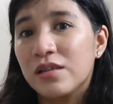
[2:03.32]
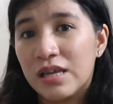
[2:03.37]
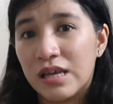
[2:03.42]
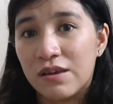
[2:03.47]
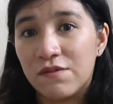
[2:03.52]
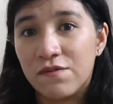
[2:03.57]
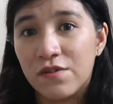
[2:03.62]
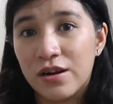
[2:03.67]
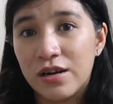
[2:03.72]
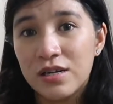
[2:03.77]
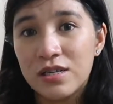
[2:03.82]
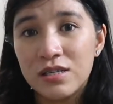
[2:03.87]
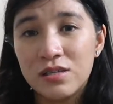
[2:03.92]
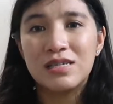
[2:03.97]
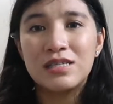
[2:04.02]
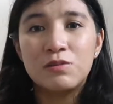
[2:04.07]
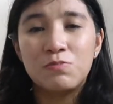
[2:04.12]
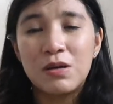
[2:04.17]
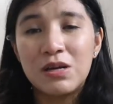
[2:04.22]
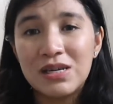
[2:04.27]
givers.
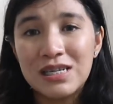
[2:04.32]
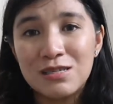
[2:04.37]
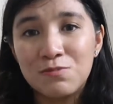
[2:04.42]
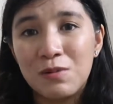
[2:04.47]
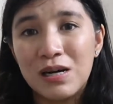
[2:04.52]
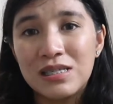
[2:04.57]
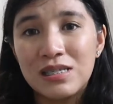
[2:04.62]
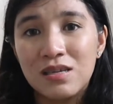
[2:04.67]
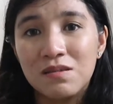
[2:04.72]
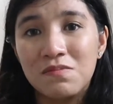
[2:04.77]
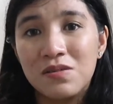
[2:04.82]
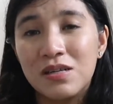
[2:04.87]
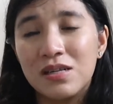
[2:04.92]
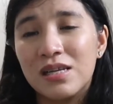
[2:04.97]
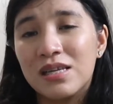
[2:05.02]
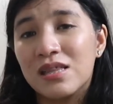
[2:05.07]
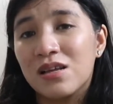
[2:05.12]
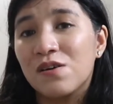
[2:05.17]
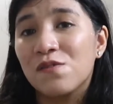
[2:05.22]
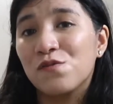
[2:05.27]
Let's be responsible
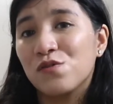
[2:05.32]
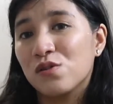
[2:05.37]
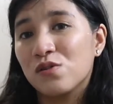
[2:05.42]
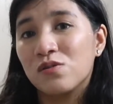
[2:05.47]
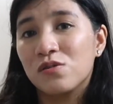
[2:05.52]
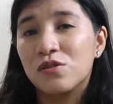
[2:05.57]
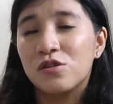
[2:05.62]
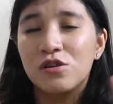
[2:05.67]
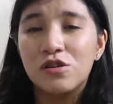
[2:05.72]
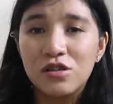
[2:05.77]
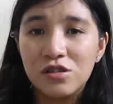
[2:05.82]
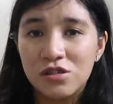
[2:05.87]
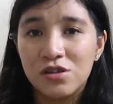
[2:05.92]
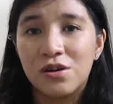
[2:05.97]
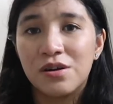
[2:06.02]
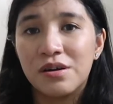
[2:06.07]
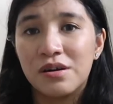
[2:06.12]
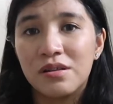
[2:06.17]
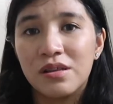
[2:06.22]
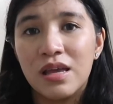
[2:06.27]
enough to look
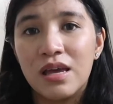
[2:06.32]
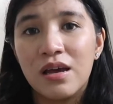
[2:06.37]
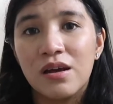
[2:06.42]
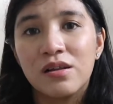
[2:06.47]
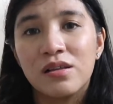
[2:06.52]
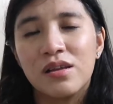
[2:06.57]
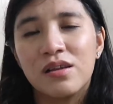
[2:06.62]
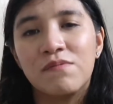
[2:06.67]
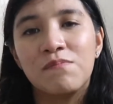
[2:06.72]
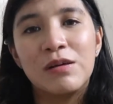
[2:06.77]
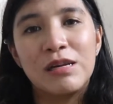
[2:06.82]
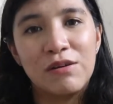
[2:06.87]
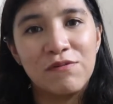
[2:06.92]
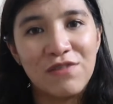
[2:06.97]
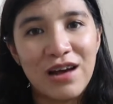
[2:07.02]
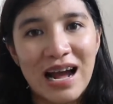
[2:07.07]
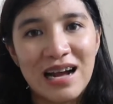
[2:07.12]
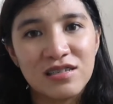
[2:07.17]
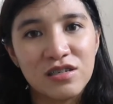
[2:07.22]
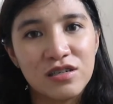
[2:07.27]
thoroughly on the
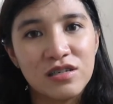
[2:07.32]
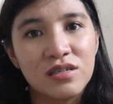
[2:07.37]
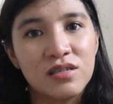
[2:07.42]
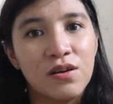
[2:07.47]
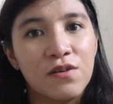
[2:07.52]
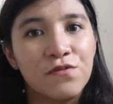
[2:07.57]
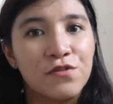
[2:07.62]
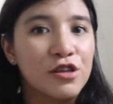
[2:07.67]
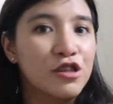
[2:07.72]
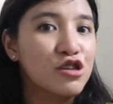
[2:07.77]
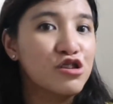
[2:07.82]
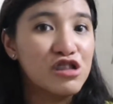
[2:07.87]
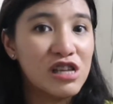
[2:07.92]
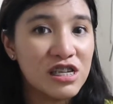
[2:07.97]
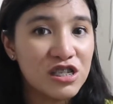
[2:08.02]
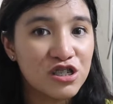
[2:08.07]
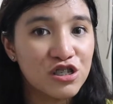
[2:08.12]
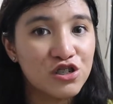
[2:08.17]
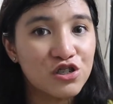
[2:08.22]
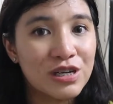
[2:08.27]
benefactors of the
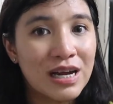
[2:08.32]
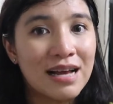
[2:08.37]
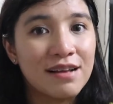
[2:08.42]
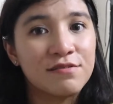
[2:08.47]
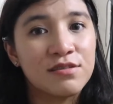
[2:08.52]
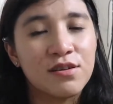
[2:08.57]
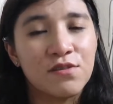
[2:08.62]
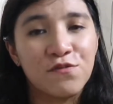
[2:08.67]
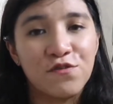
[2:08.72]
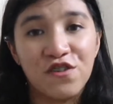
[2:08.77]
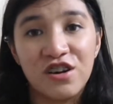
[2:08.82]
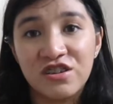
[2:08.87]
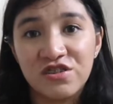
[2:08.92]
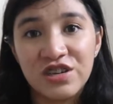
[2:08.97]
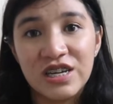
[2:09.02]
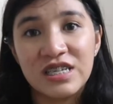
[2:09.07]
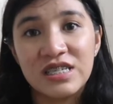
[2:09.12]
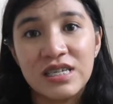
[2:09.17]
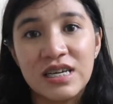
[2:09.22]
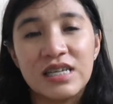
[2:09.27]
donation drives or
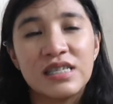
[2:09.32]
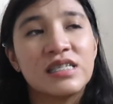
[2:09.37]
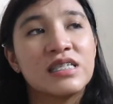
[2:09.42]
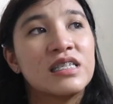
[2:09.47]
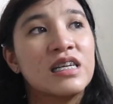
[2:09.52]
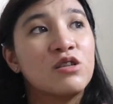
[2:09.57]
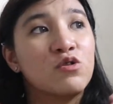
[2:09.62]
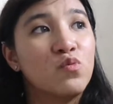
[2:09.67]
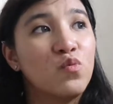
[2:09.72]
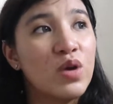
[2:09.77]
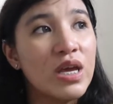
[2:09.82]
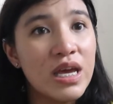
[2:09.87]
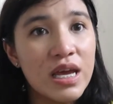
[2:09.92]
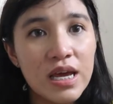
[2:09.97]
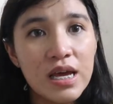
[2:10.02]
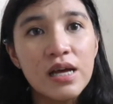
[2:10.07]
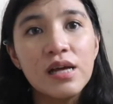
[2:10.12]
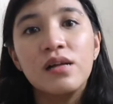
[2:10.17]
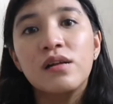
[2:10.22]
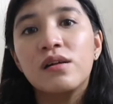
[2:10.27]
fundraisings that
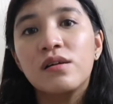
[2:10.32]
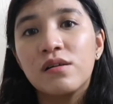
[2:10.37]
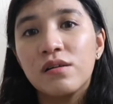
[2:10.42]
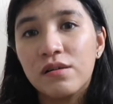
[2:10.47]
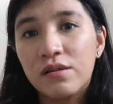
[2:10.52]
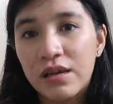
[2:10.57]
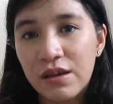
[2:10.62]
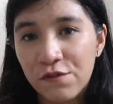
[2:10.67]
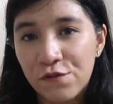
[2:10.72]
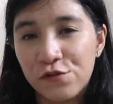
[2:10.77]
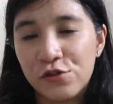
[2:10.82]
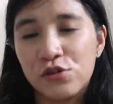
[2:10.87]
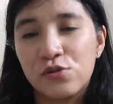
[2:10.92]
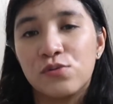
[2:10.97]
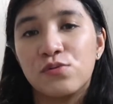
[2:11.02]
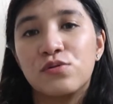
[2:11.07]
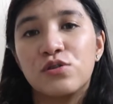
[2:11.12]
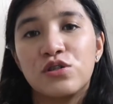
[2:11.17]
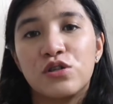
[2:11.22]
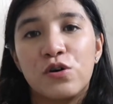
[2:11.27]
we give
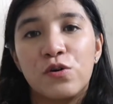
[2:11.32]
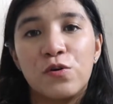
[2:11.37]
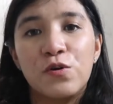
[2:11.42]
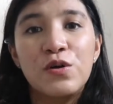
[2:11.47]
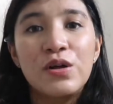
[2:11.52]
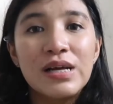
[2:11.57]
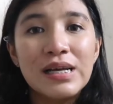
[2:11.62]
to. So